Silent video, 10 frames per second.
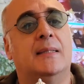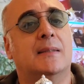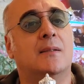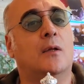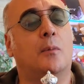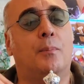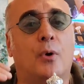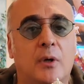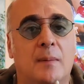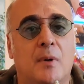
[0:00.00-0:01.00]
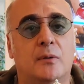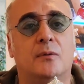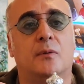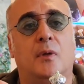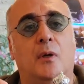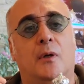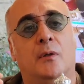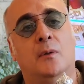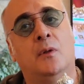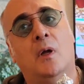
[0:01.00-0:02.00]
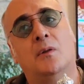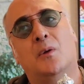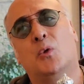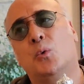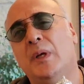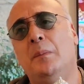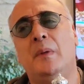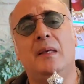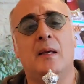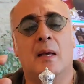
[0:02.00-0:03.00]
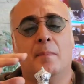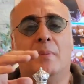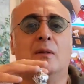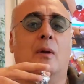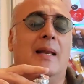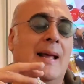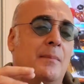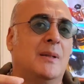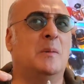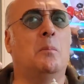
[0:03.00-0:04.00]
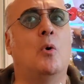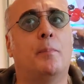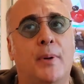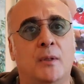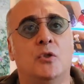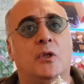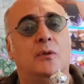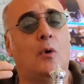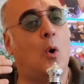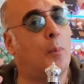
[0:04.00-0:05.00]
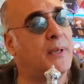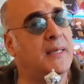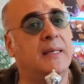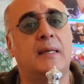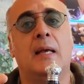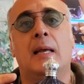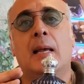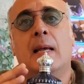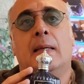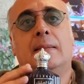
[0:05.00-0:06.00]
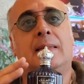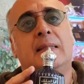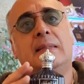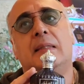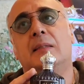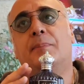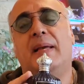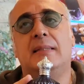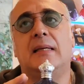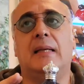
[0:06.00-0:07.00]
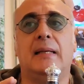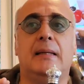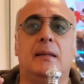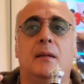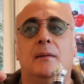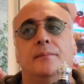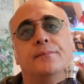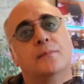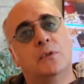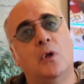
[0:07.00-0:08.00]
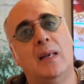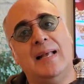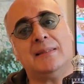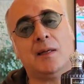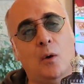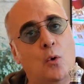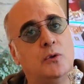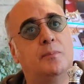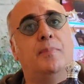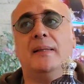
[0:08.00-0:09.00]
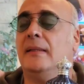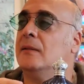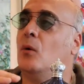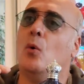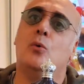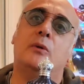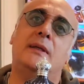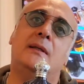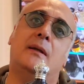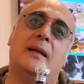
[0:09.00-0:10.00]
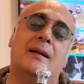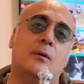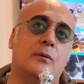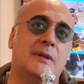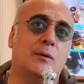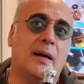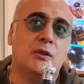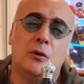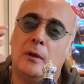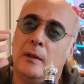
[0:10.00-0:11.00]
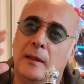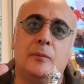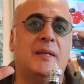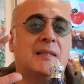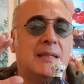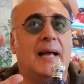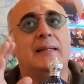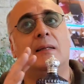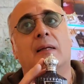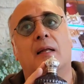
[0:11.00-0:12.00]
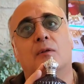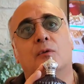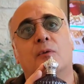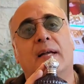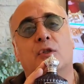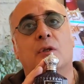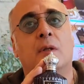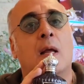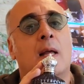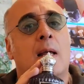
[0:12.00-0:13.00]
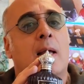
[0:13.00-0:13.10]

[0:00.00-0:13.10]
It's not a bergamot, not a creamy, but the lemon, more pungent opening. This is basically the less close, but it's go in another direction, a little bit slightly in another direction.